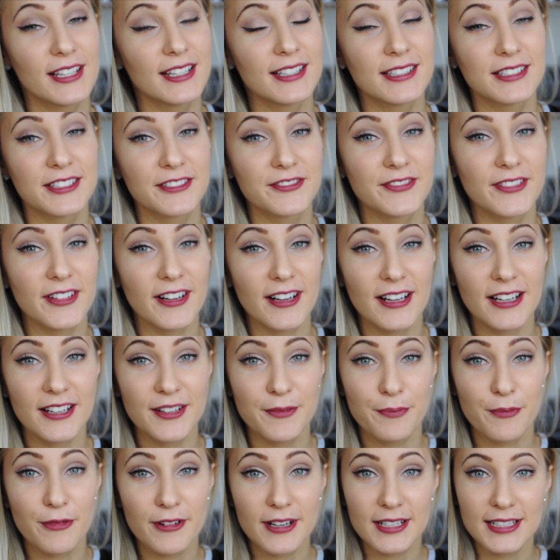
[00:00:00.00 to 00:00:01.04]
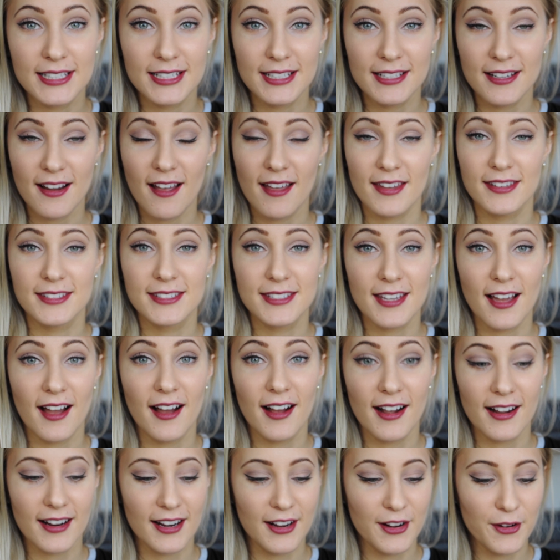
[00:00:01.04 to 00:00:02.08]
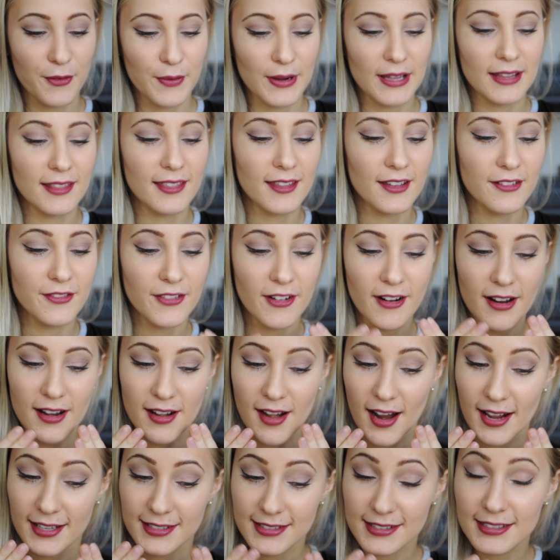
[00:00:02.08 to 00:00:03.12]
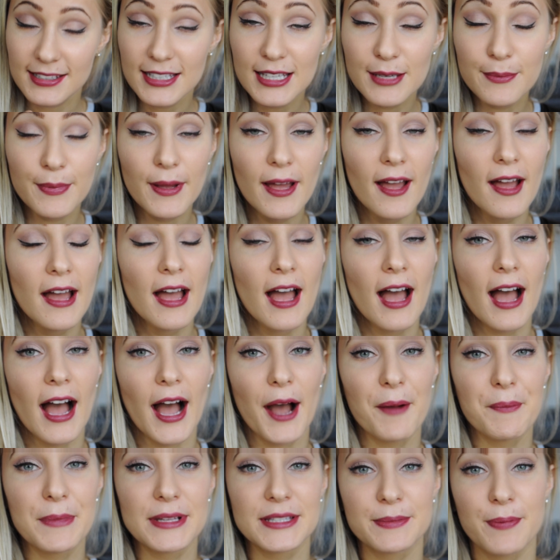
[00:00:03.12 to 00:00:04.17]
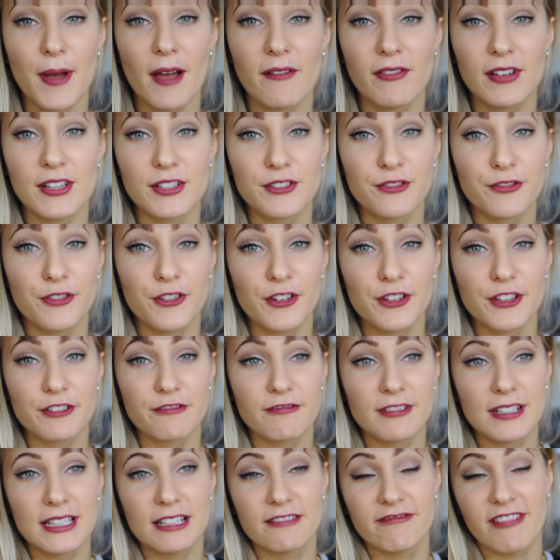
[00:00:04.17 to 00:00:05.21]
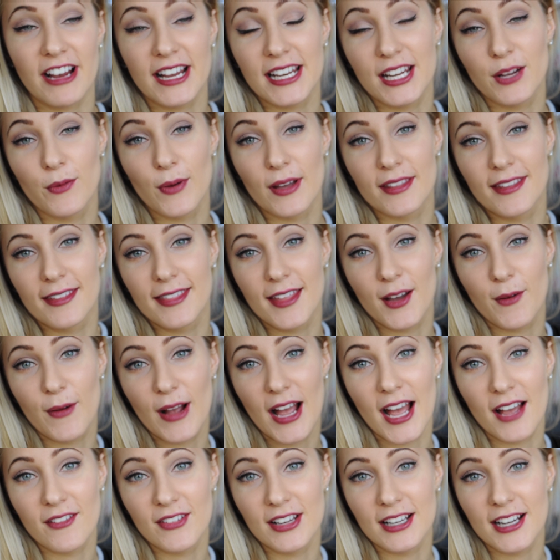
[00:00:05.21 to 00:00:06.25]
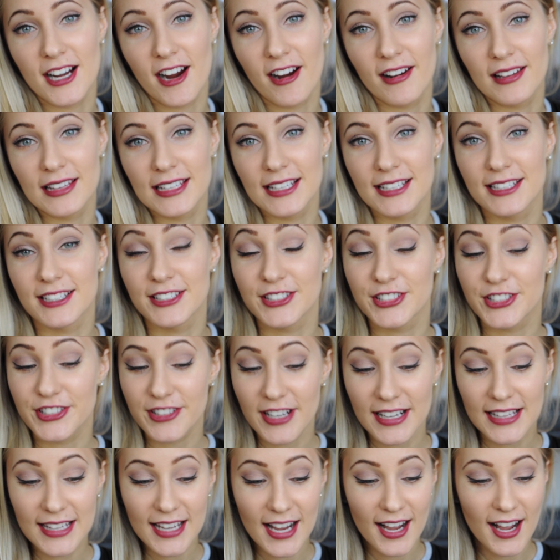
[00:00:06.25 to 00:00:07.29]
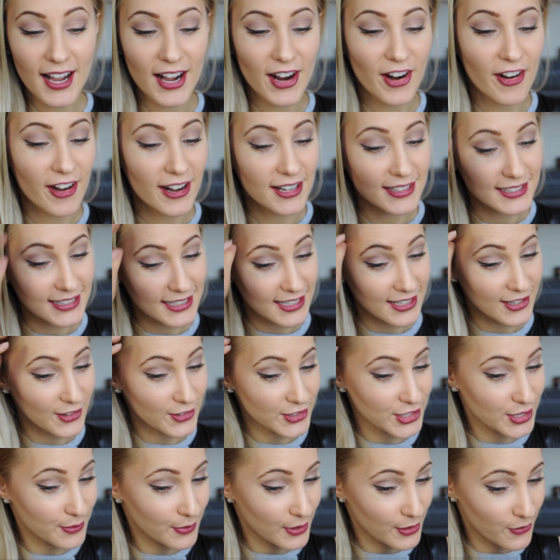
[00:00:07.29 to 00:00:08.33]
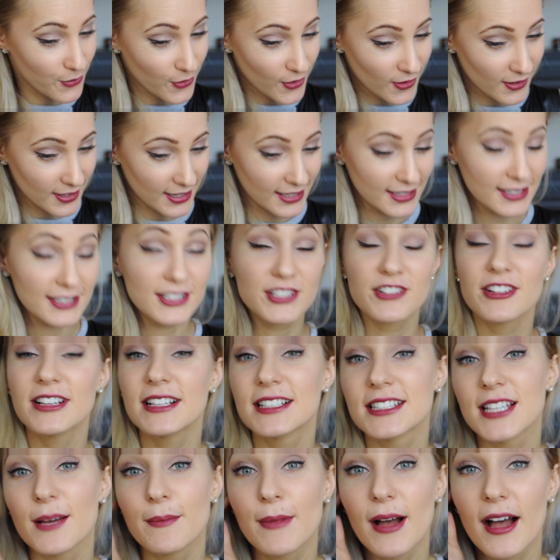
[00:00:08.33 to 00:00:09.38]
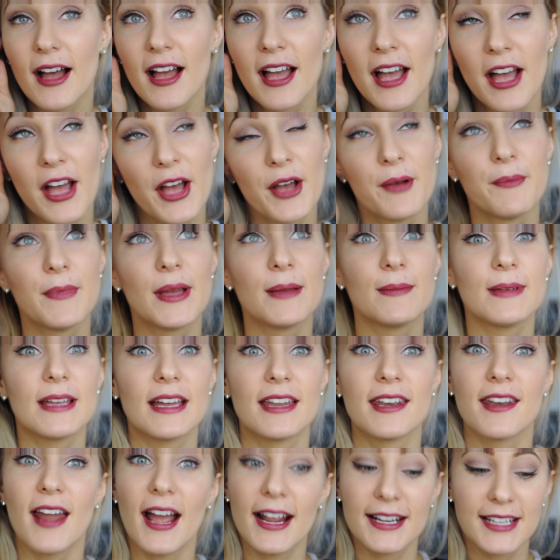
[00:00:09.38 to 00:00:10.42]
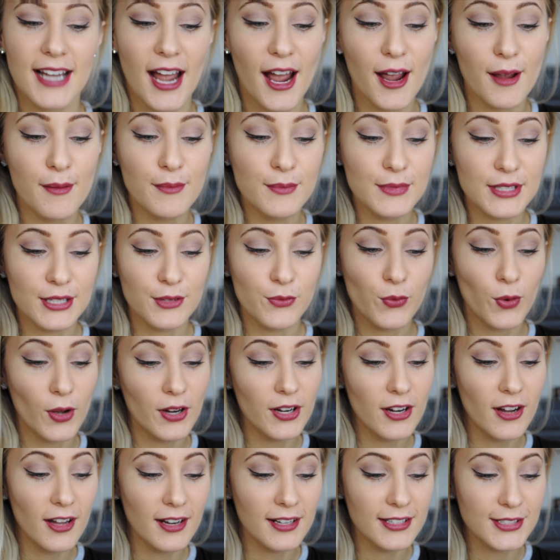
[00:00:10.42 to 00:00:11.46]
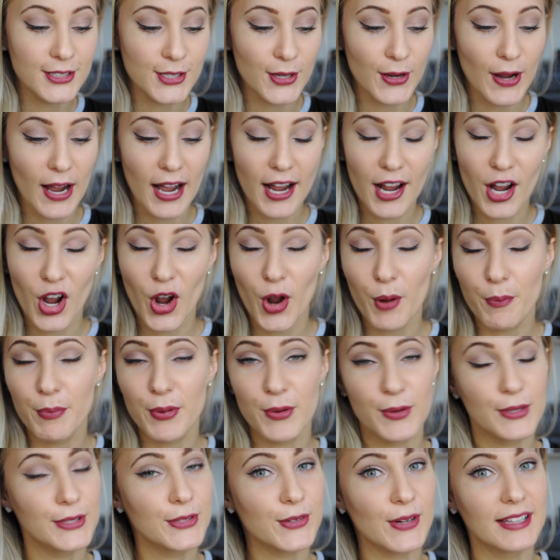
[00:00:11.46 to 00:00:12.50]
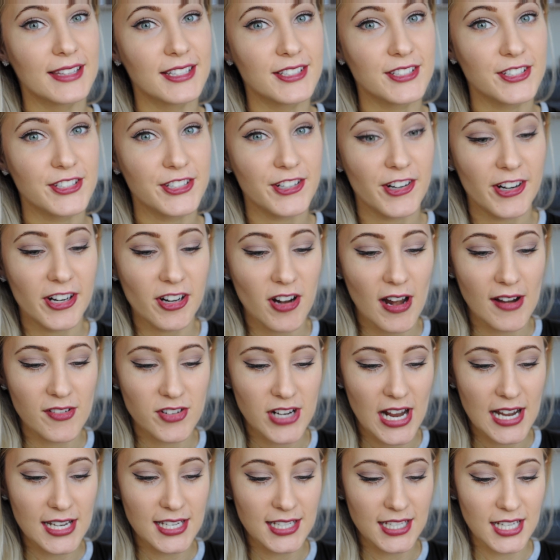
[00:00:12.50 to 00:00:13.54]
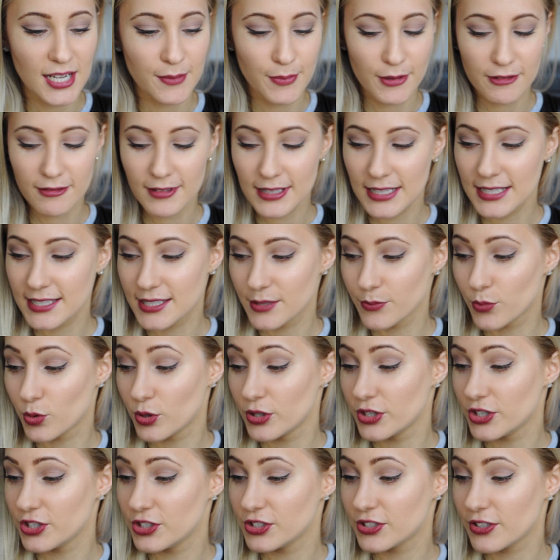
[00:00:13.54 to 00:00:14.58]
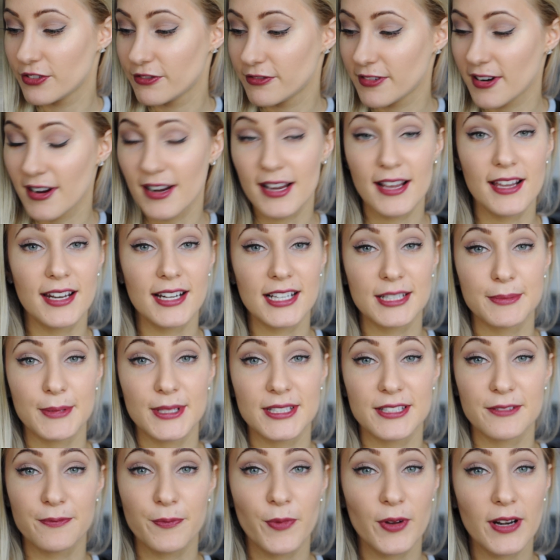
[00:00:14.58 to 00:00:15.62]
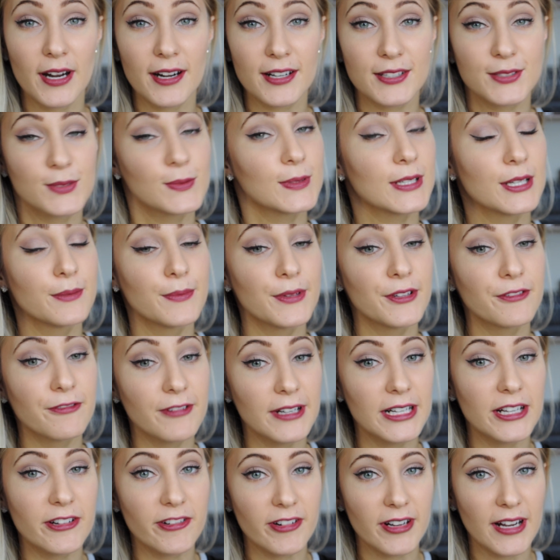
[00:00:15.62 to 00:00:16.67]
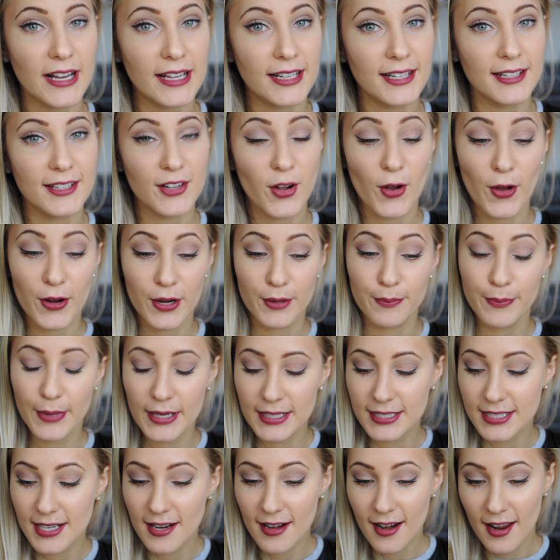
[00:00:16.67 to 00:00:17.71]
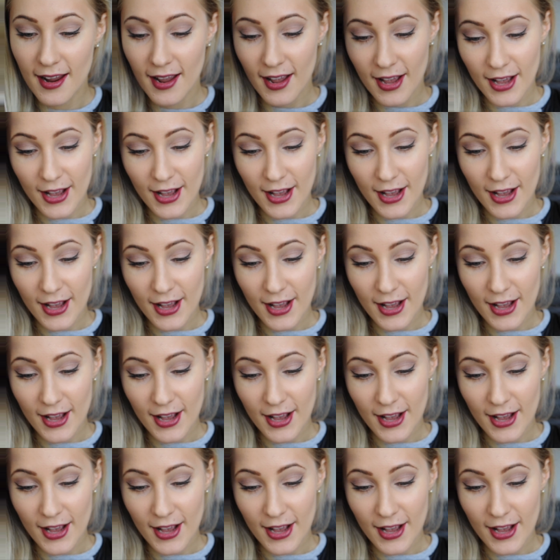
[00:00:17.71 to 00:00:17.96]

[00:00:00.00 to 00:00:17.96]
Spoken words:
It is a very pretty and dark with a very nice lip. It's perfect for the really rainy weather that we're having currently in Australia, or else it can also be worn during summer, maybe at night times and whatnot. So I hope you enjoyed the tutorial. I've tried to keep it really simple and use very inexpensive products so it can be recreated on a budget.